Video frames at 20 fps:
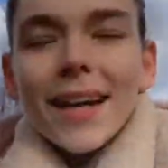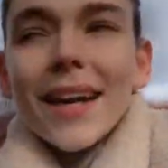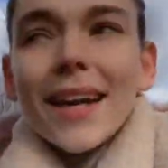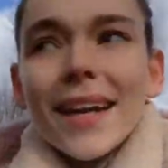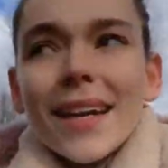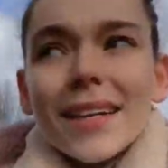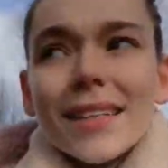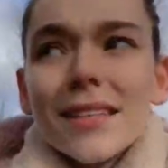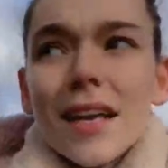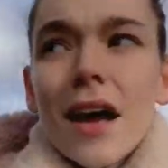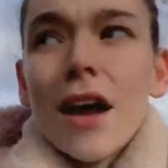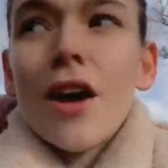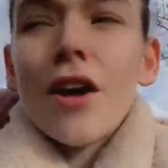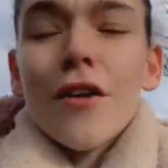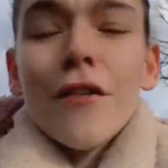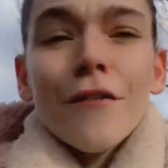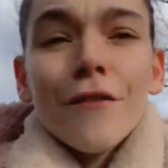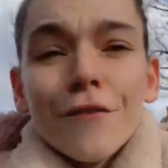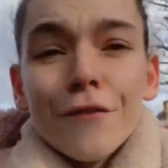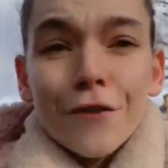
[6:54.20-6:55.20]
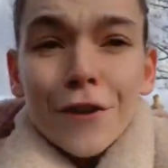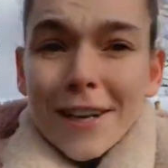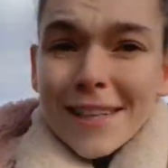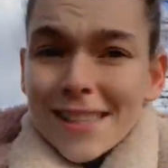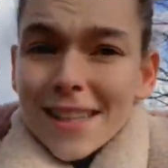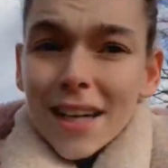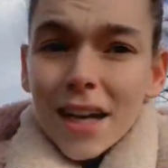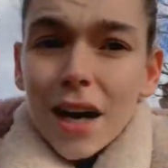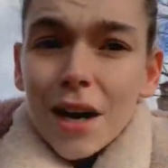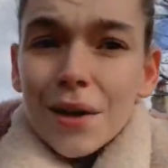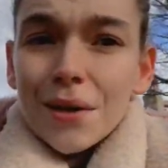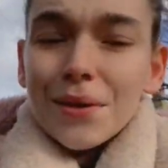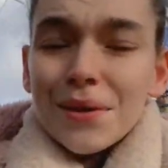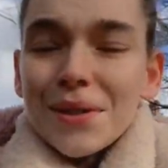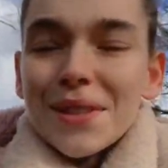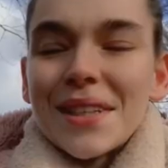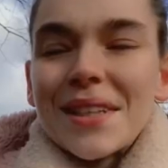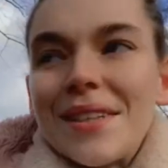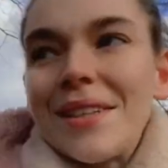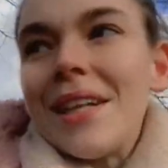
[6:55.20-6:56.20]
it is freezing cold.
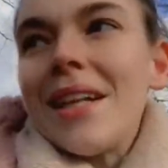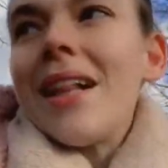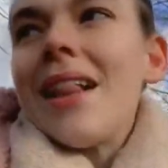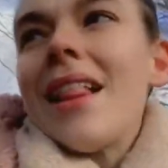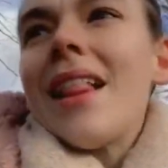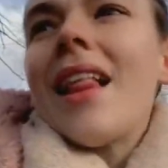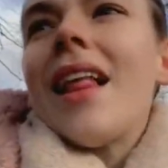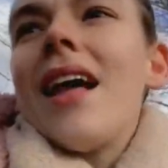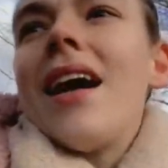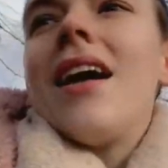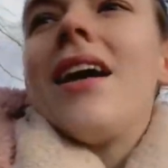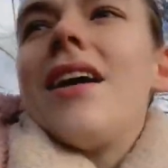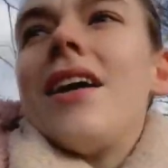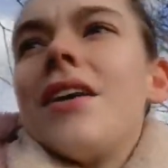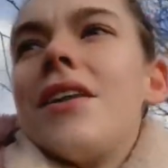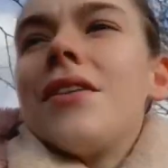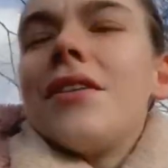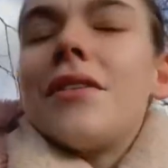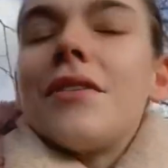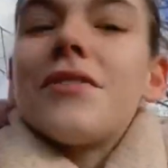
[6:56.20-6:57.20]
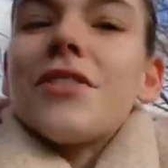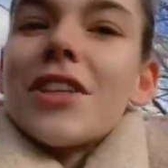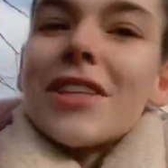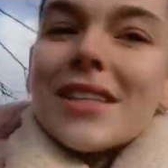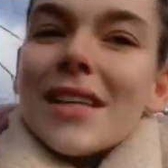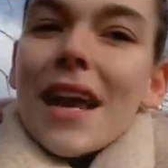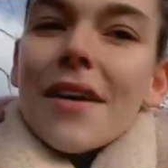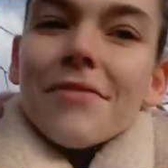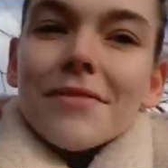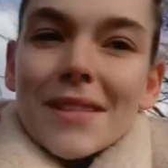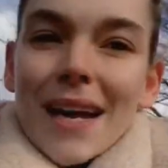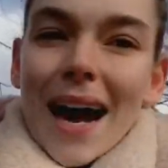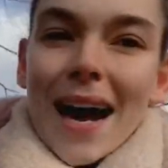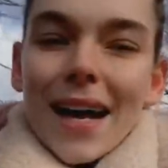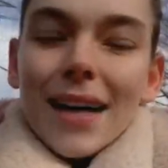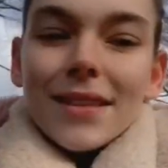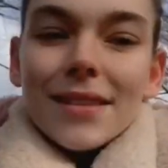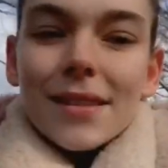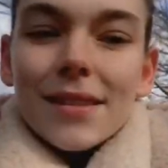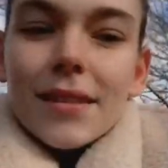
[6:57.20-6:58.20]
We've just left
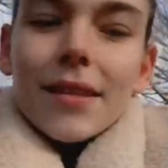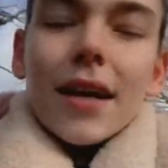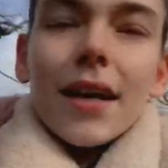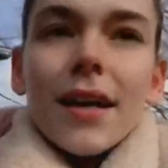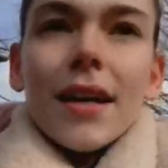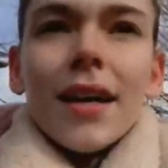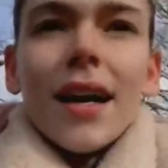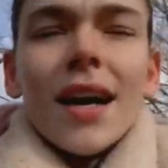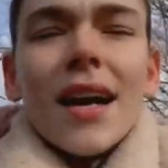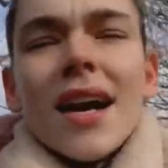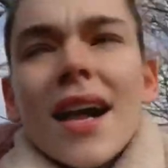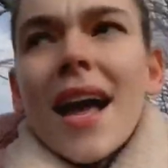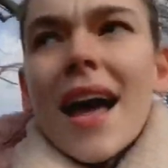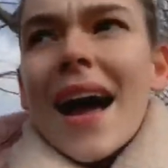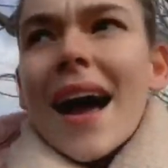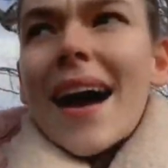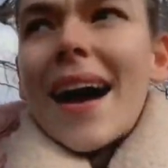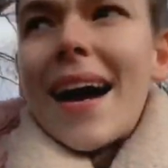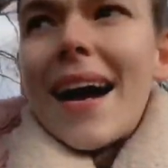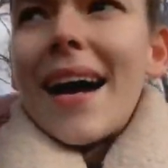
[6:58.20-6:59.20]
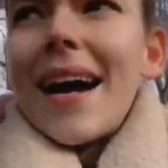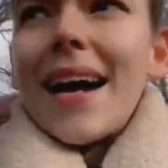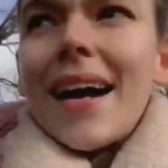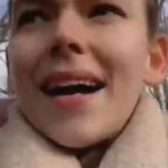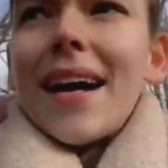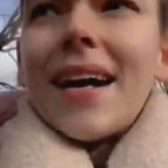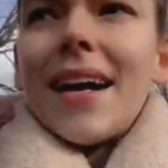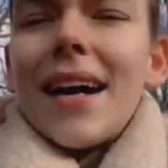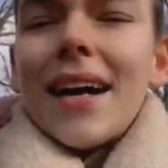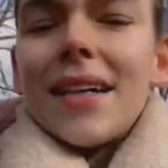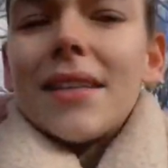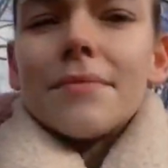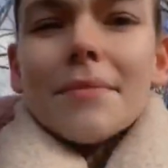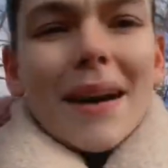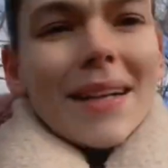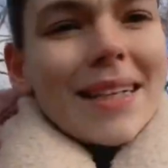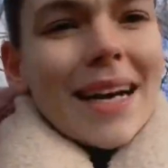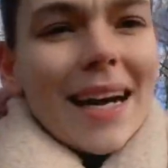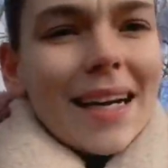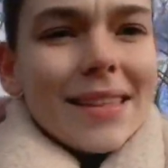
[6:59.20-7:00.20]
Dad's and
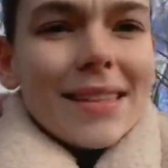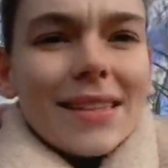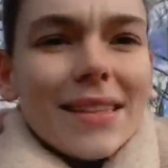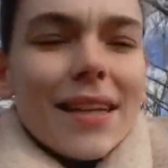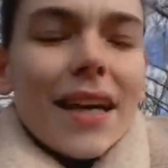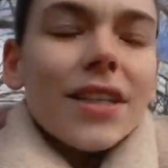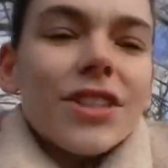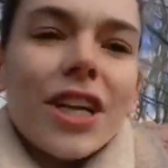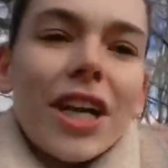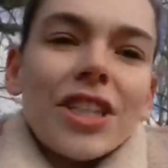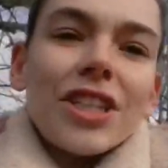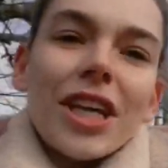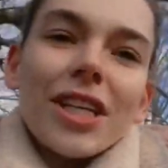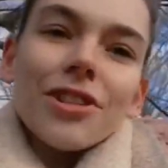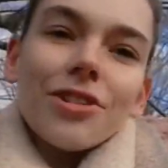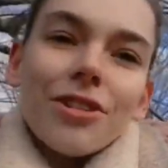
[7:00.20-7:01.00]
my dad's, JJ's